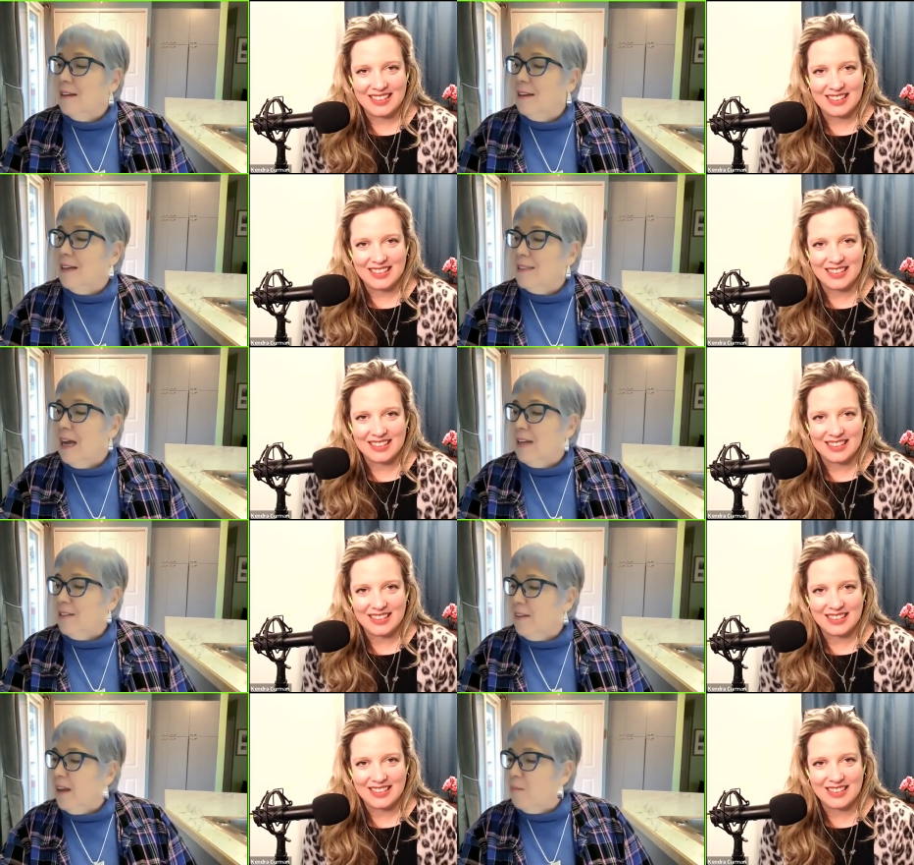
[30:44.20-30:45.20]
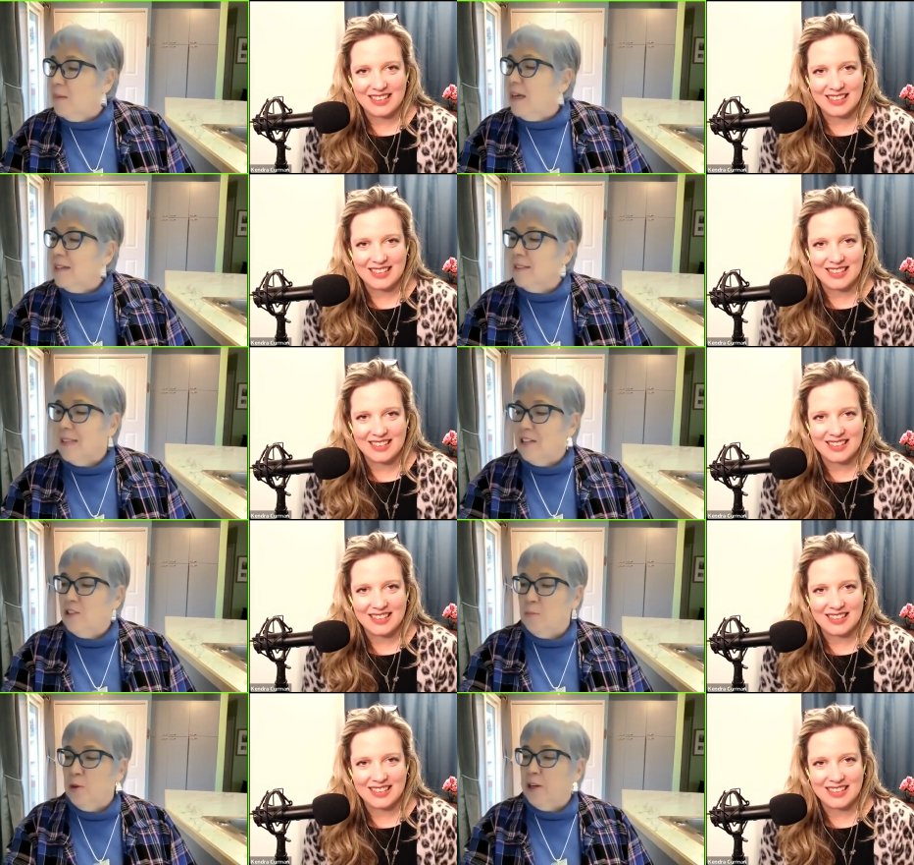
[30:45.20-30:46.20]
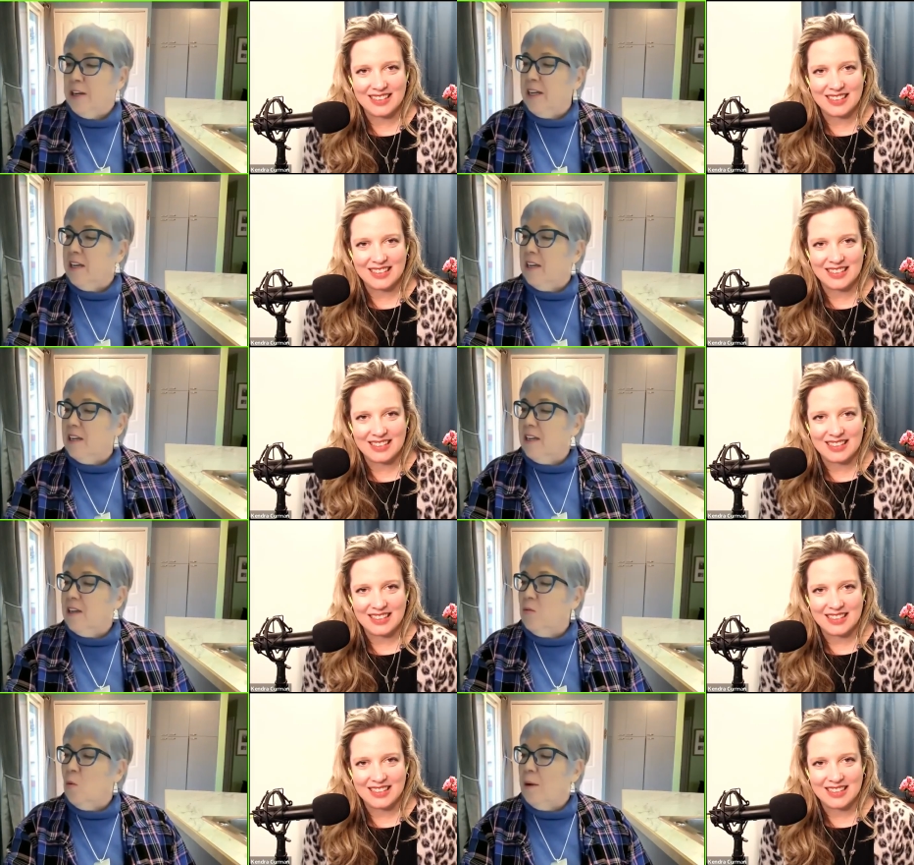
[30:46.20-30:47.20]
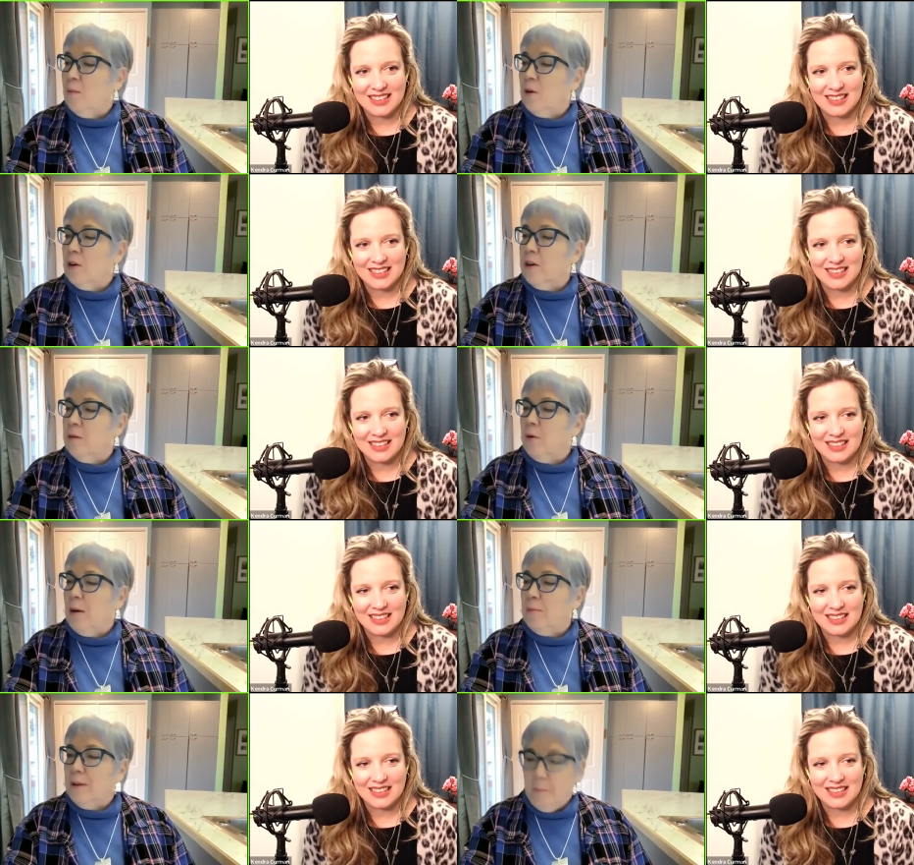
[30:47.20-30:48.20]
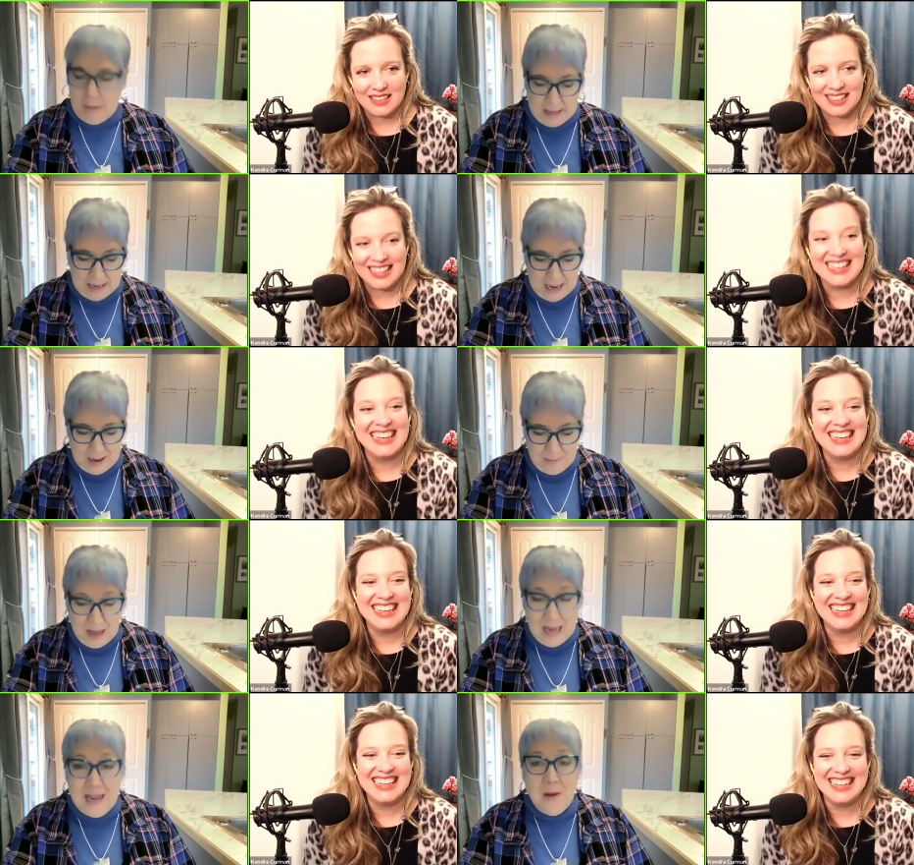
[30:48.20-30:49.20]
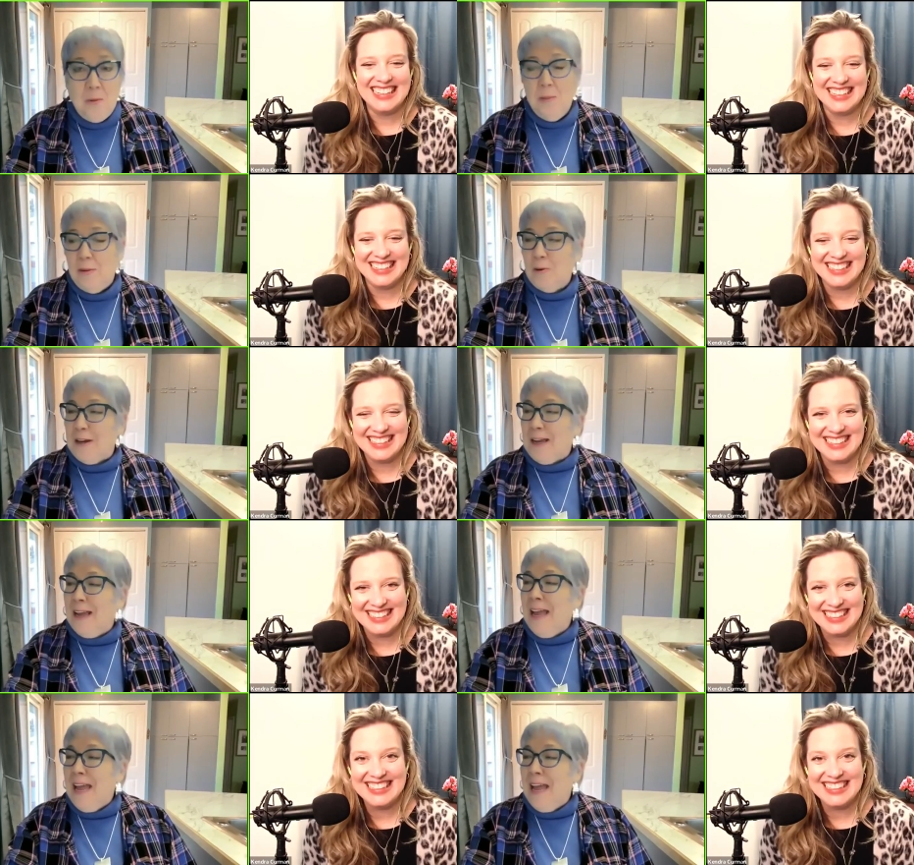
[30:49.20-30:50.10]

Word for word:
Speaker 1: because I said that because I just put it in and it didn't quite work properly, but um, it will be working.